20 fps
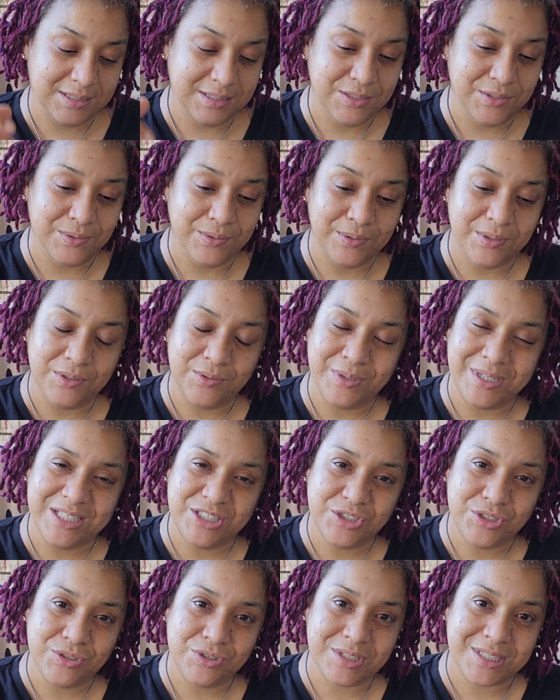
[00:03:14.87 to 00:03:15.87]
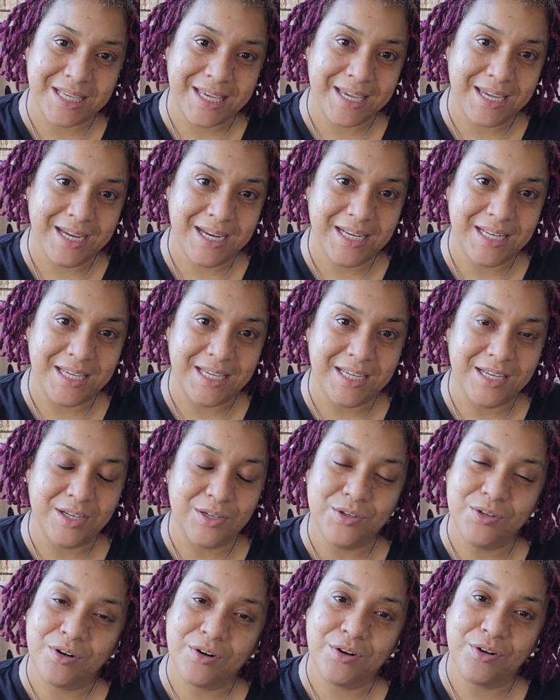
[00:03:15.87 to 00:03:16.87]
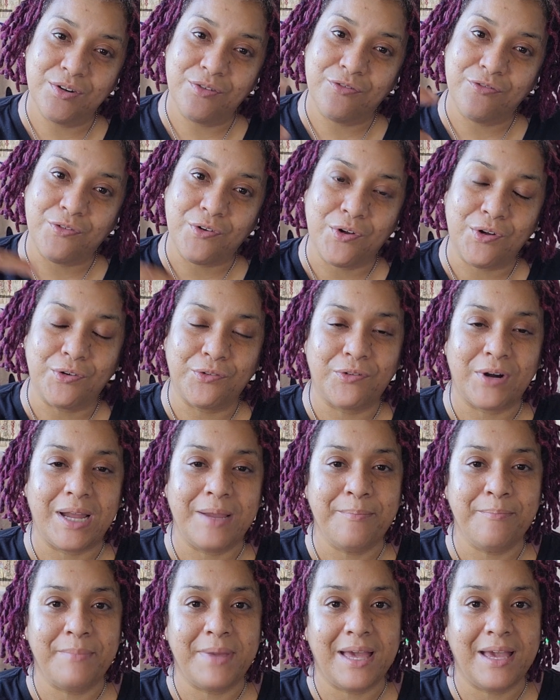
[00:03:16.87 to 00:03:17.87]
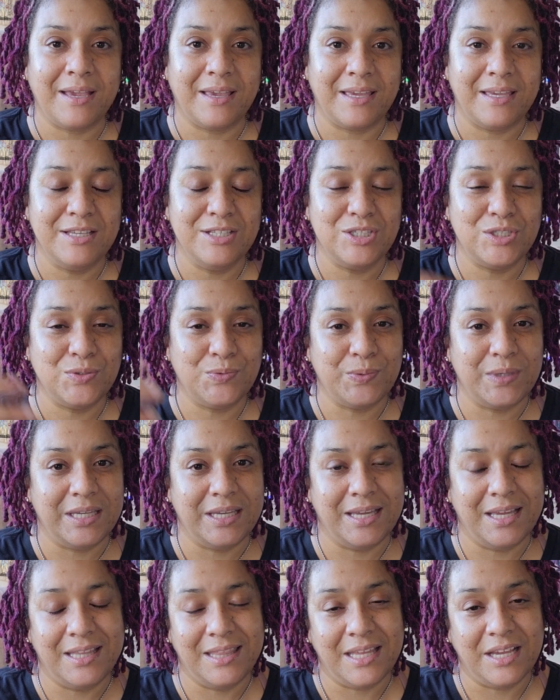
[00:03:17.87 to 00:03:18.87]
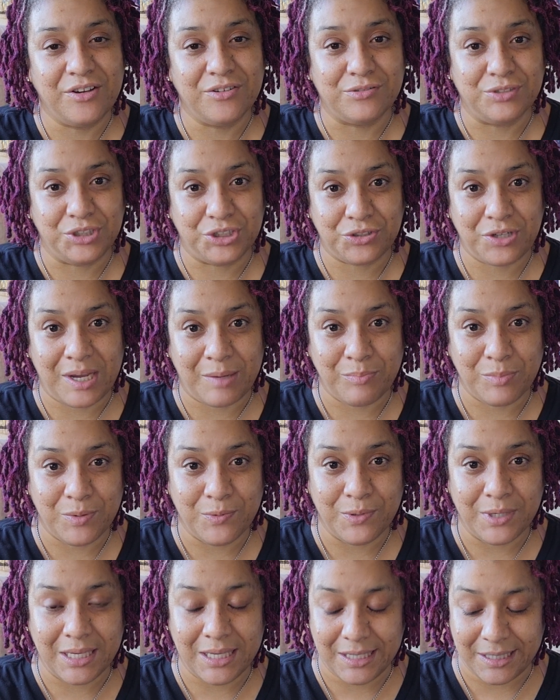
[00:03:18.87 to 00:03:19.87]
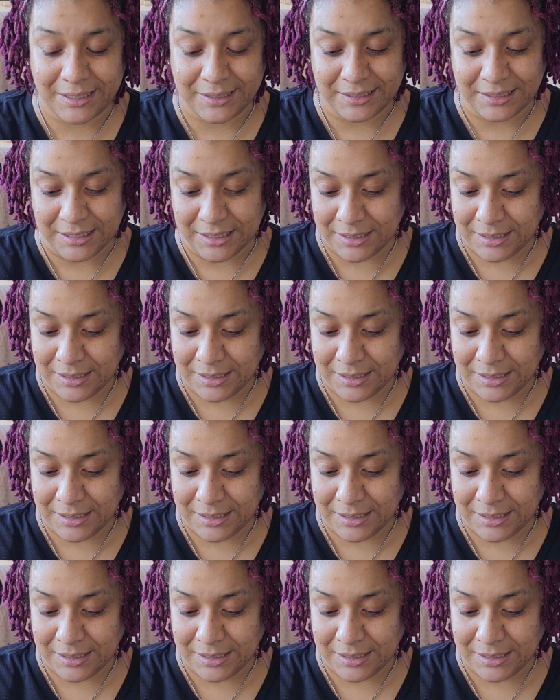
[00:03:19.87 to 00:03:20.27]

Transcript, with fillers: you you entertain it, you're going to fall right back into it and they're going to trap you again.